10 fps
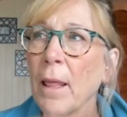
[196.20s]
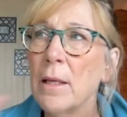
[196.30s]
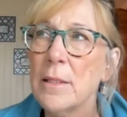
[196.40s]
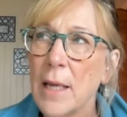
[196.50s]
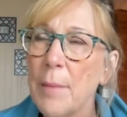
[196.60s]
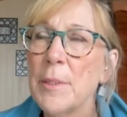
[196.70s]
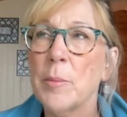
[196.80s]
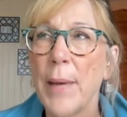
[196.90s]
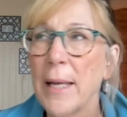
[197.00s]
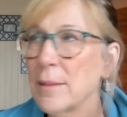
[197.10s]
As time has
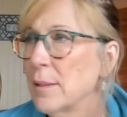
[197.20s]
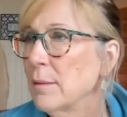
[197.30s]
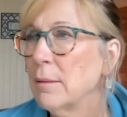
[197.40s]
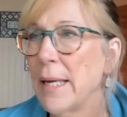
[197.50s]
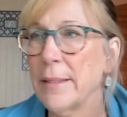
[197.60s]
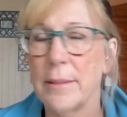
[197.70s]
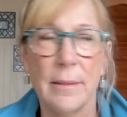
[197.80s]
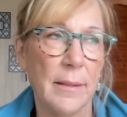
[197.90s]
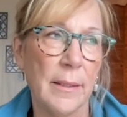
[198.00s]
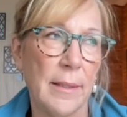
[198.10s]
passed in the
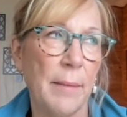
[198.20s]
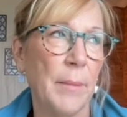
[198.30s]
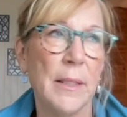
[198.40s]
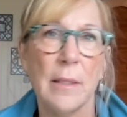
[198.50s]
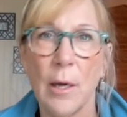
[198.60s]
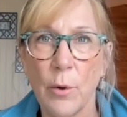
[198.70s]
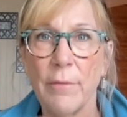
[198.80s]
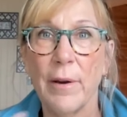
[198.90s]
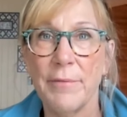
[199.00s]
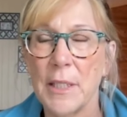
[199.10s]
last six, eight months,
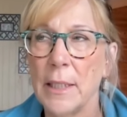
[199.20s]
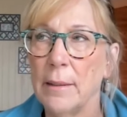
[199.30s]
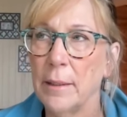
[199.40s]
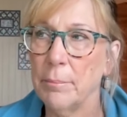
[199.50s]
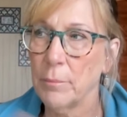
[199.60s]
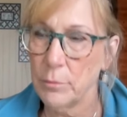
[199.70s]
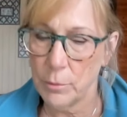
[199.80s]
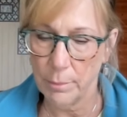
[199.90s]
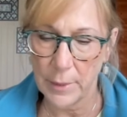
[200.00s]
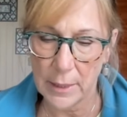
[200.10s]
however, I've seen him
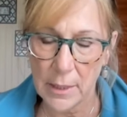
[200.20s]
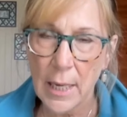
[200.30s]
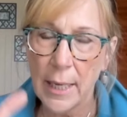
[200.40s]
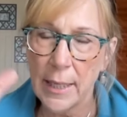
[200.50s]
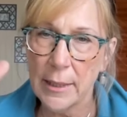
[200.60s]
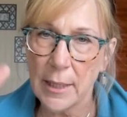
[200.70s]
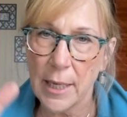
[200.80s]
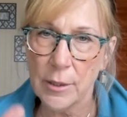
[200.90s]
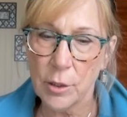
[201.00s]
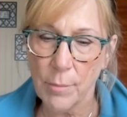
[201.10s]
in this, it's
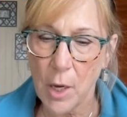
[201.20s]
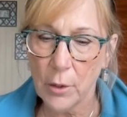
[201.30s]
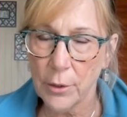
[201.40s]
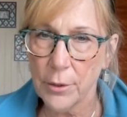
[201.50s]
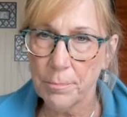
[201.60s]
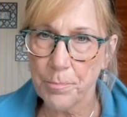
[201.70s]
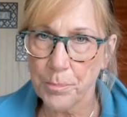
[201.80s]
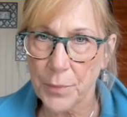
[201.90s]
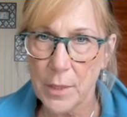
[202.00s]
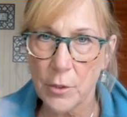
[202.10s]
gotten smaller.
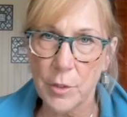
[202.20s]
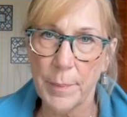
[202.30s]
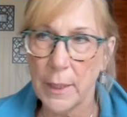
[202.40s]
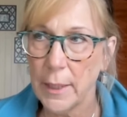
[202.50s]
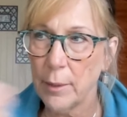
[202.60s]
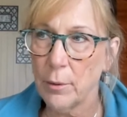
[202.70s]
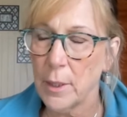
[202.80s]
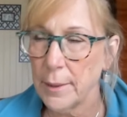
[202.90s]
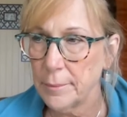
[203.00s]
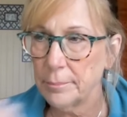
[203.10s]
There's been a,
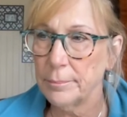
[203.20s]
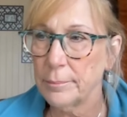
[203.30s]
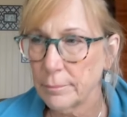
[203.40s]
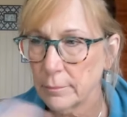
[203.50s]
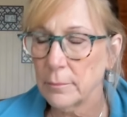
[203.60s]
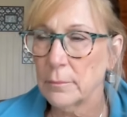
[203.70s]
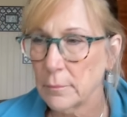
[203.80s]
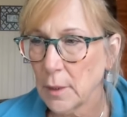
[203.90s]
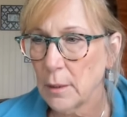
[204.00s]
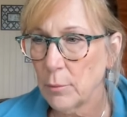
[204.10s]
um,
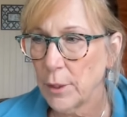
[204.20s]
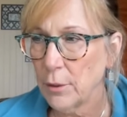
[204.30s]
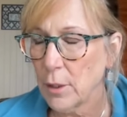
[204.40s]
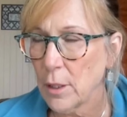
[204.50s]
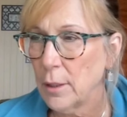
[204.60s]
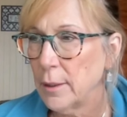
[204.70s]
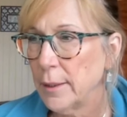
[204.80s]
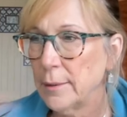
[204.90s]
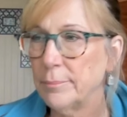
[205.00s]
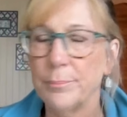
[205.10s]
uh, what do you call a,